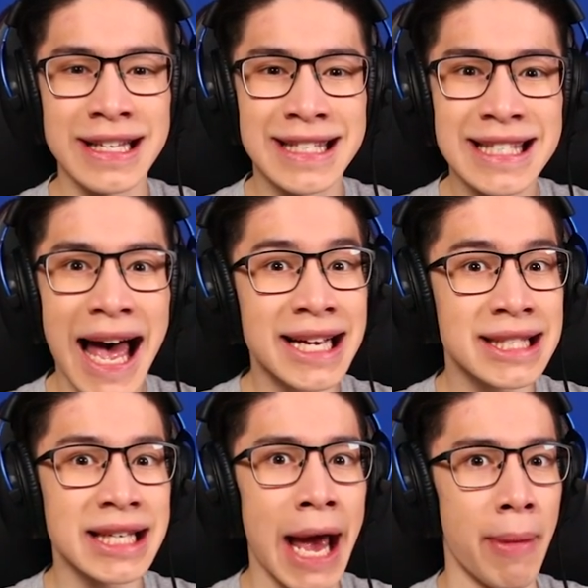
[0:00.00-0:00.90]
exact
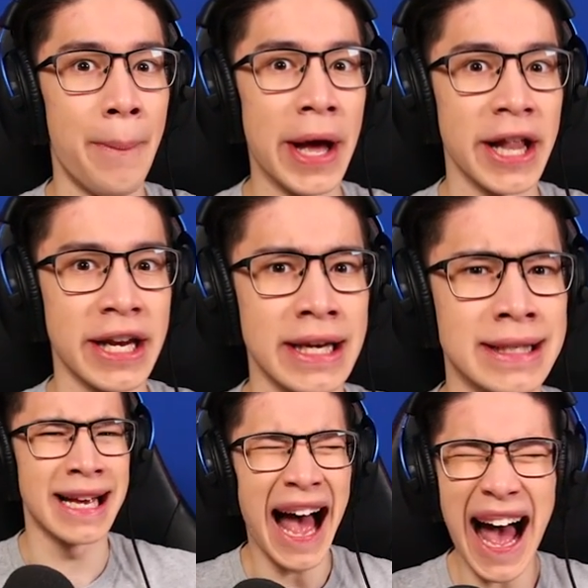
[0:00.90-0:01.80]
same
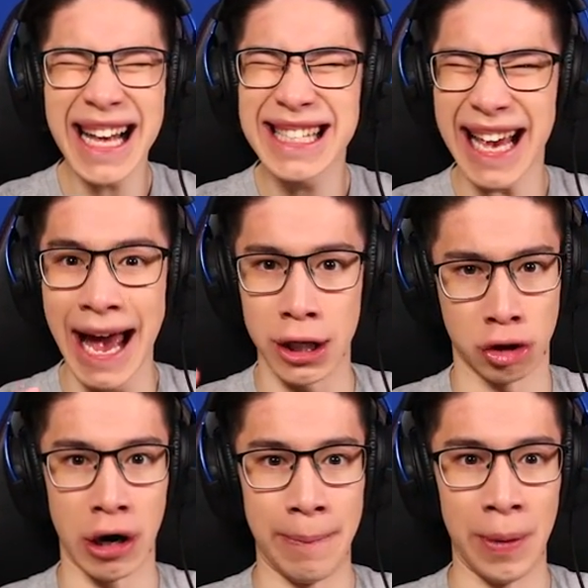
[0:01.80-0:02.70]
abilities as a
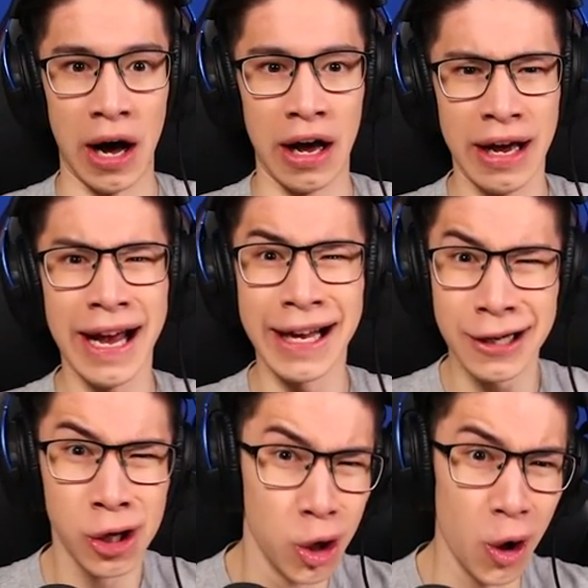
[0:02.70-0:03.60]
creeper,
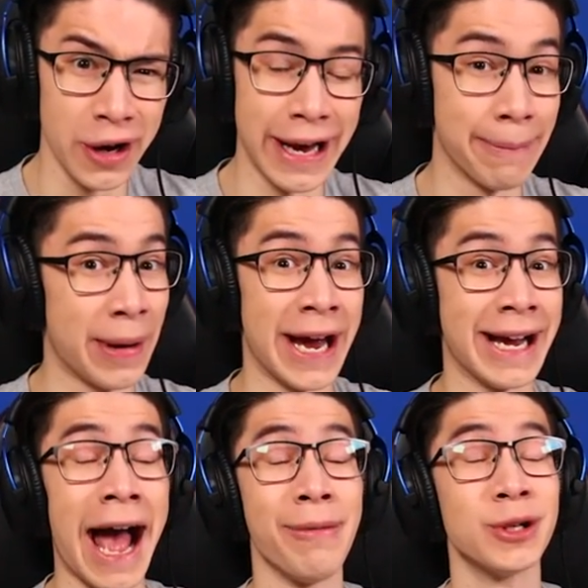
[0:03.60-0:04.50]
including being
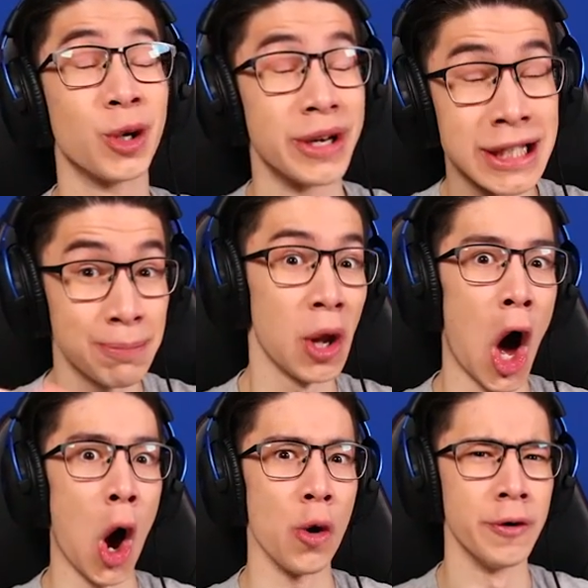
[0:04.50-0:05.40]
able to
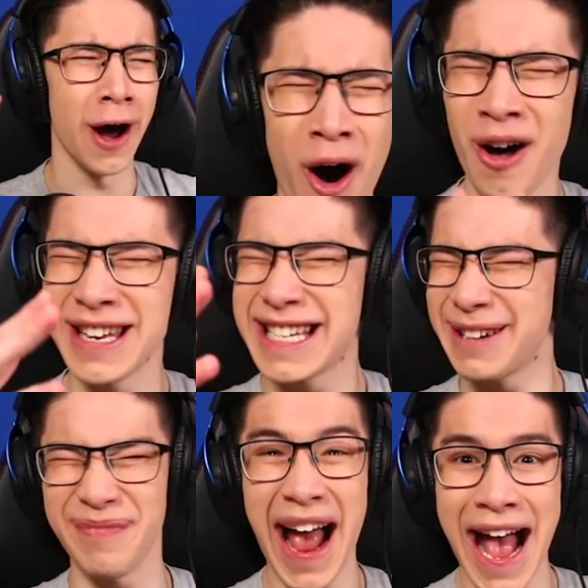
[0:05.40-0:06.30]
explode on
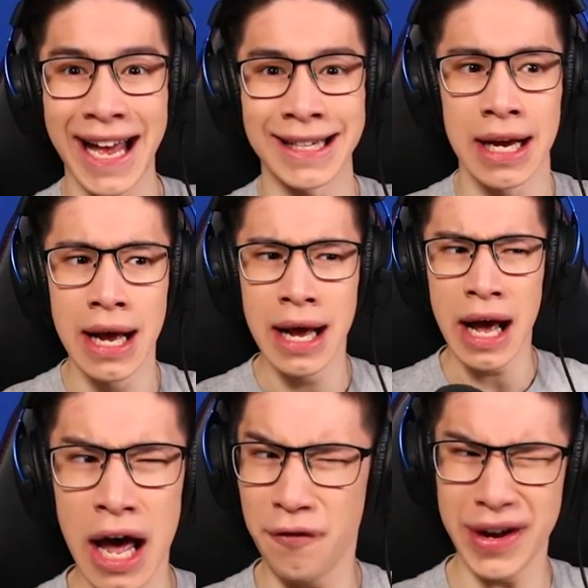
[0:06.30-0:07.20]
demand.
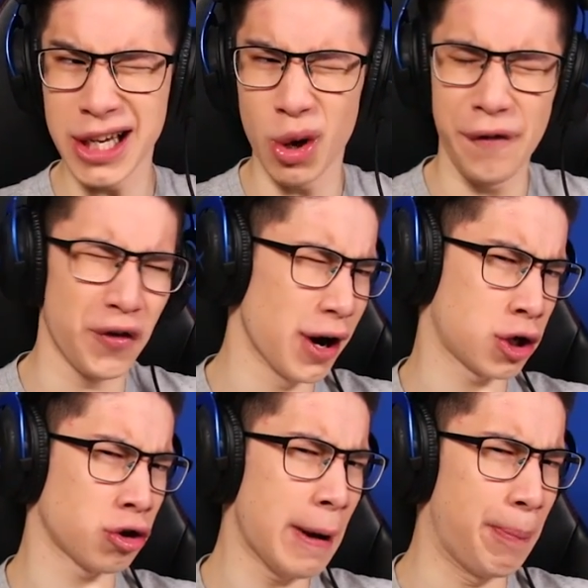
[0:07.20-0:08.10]
And if we could do it for a
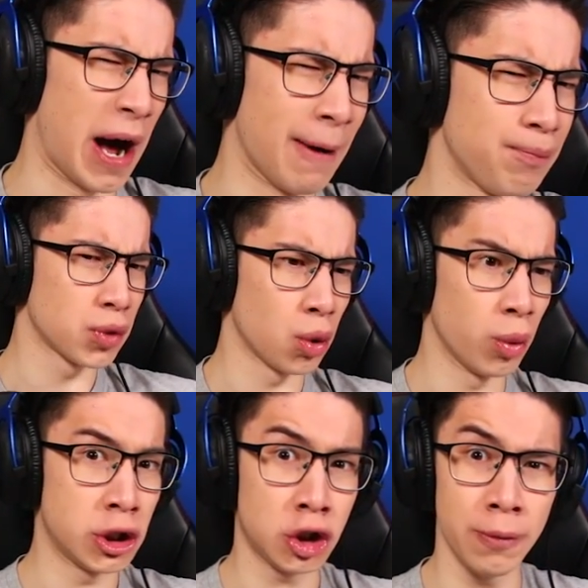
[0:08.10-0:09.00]
creeper,
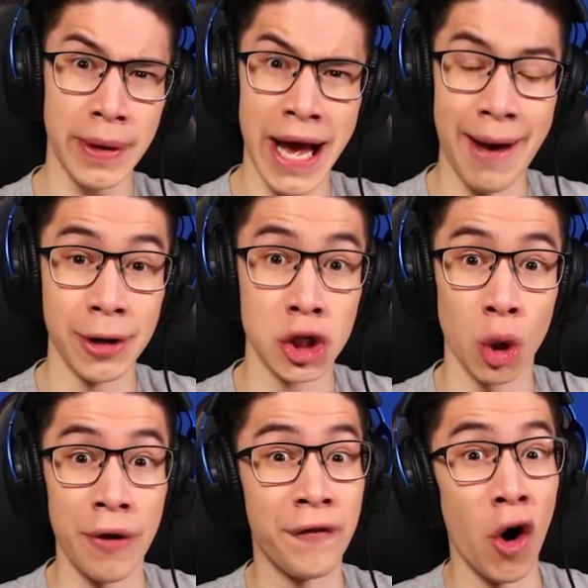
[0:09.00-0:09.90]
we should be able to
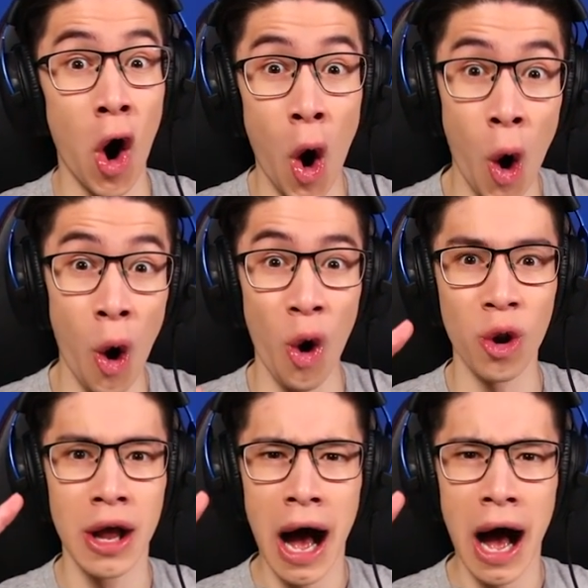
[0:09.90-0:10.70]
do it for all